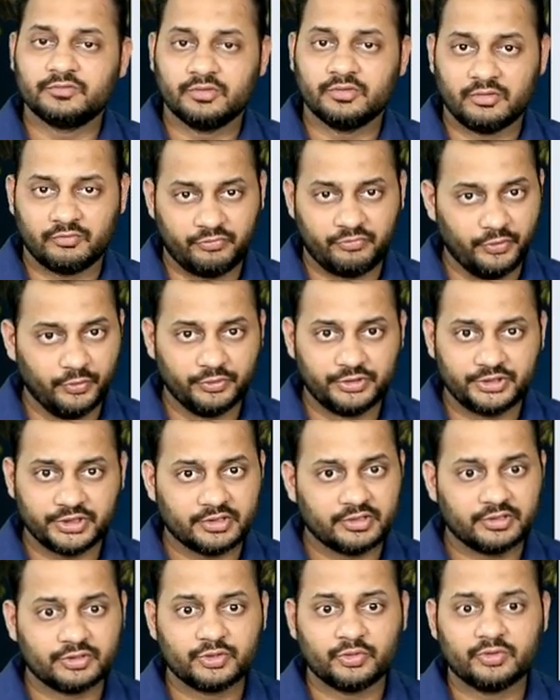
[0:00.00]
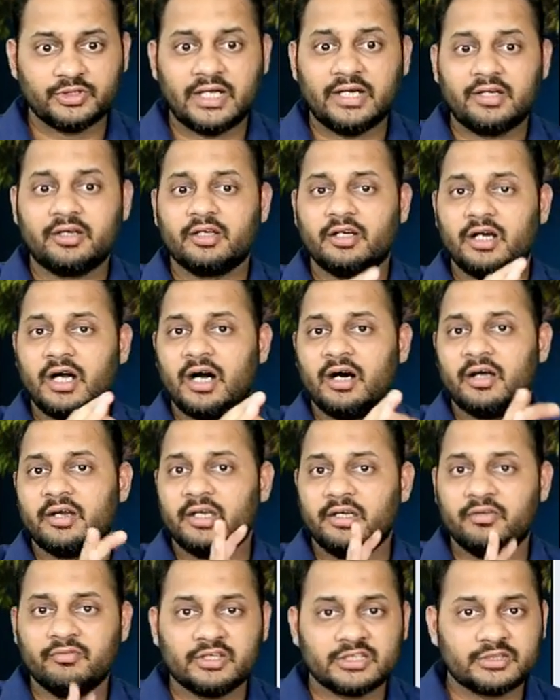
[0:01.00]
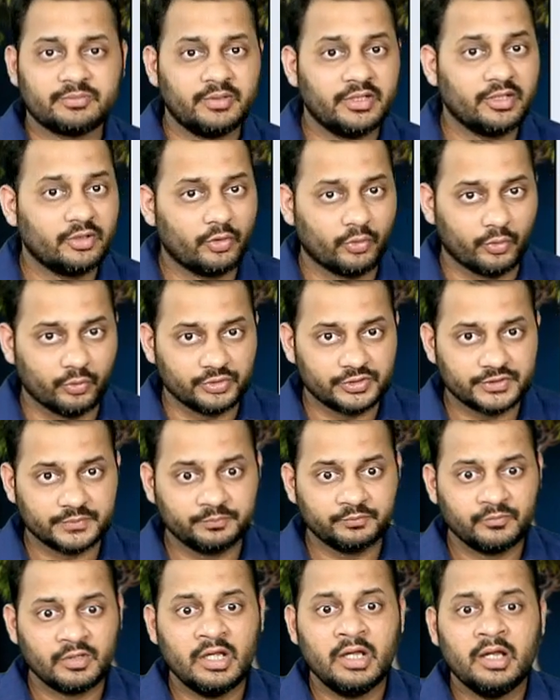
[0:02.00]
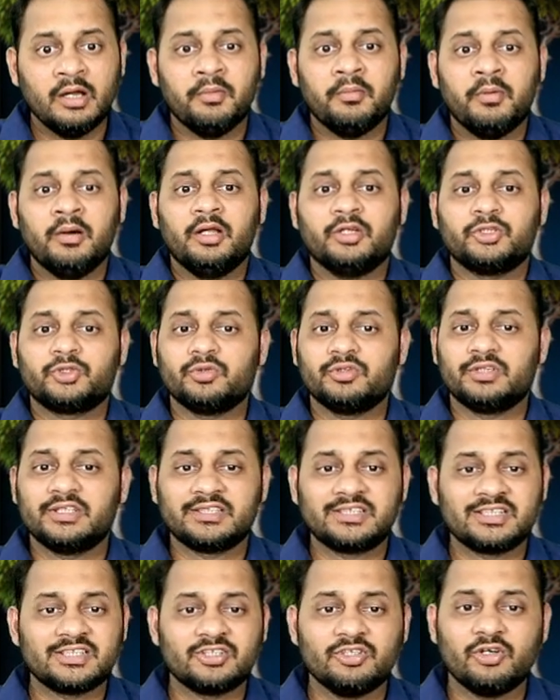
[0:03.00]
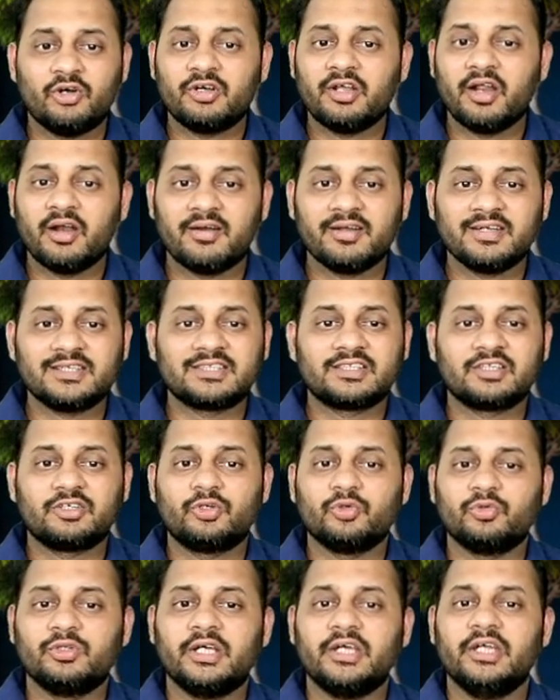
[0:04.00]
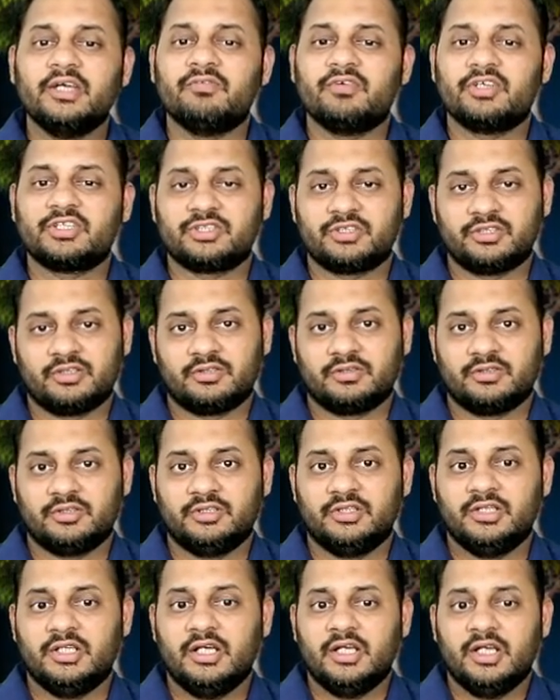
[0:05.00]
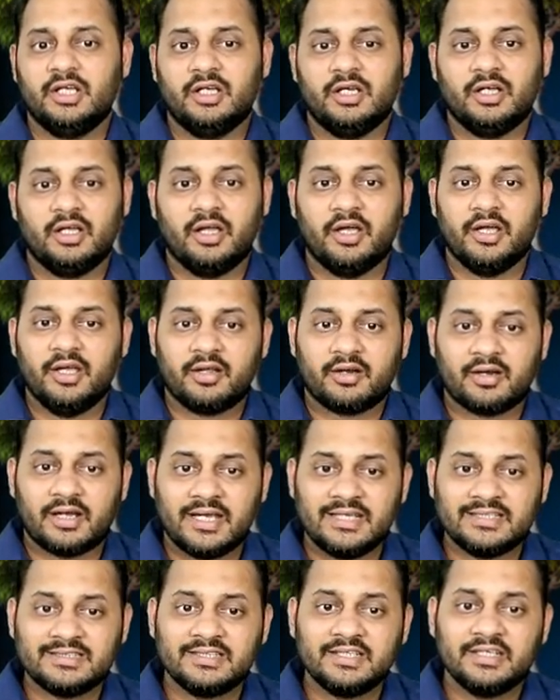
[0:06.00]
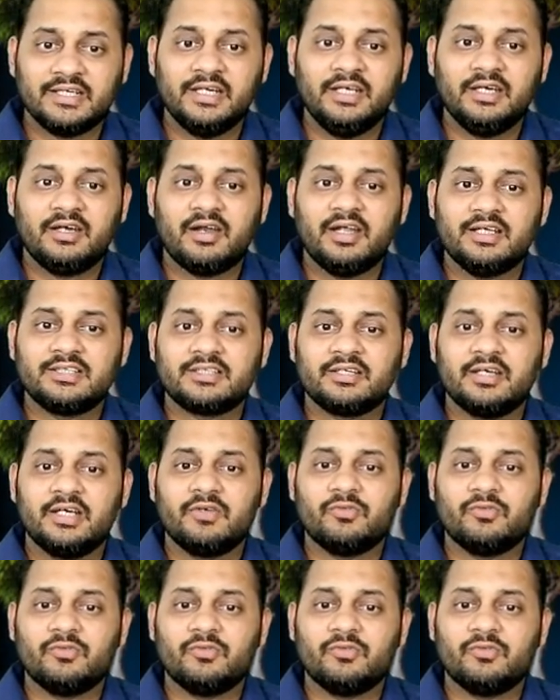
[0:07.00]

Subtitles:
future so that our investment grows. So this is not a risk to the investor. Rising interest rate